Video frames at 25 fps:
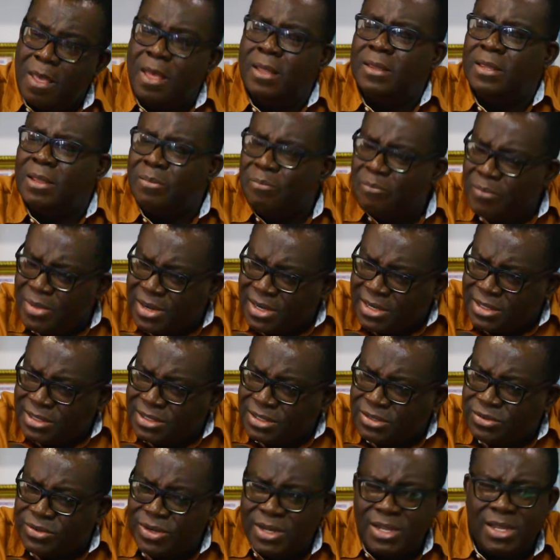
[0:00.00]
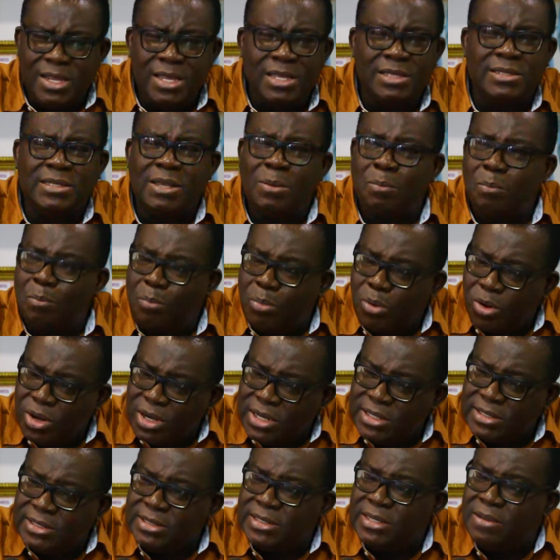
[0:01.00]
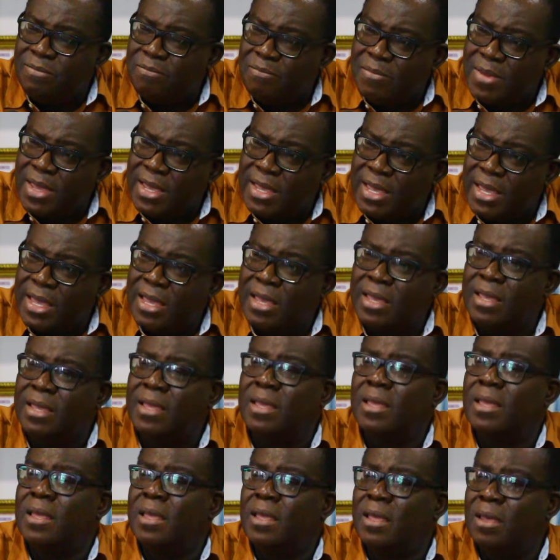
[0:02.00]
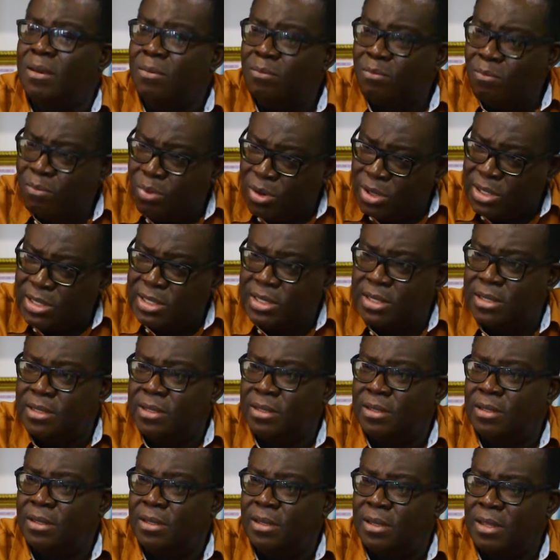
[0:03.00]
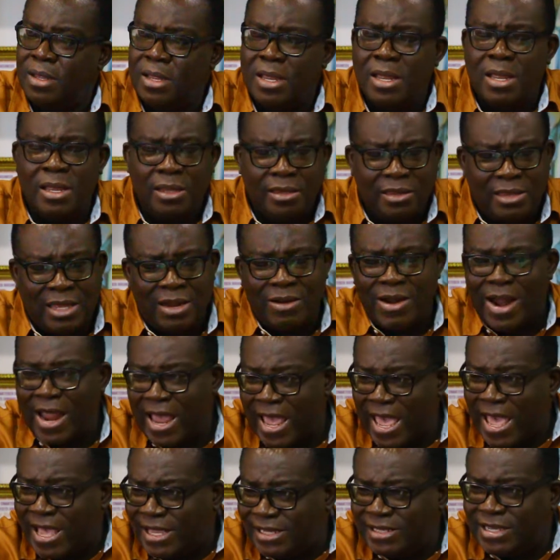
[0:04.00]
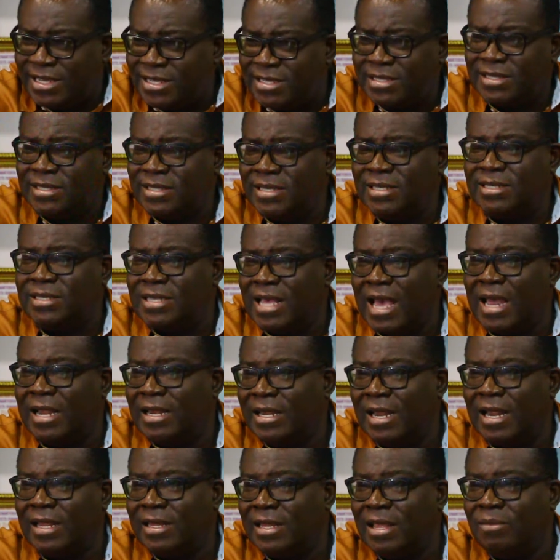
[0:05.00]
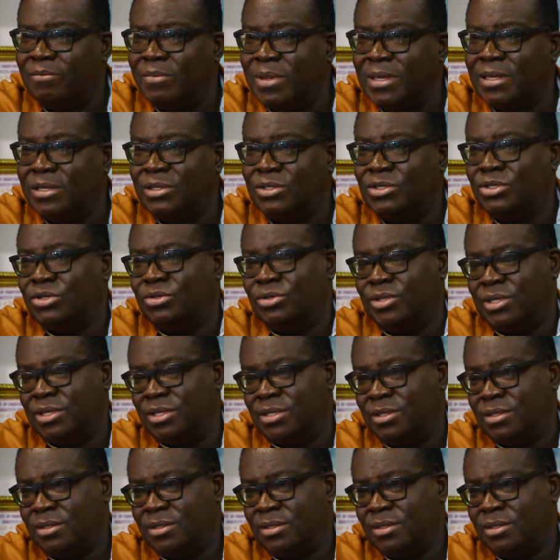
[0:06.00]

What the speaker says: The ministry is a policy-making body. There are agencies under the ministry.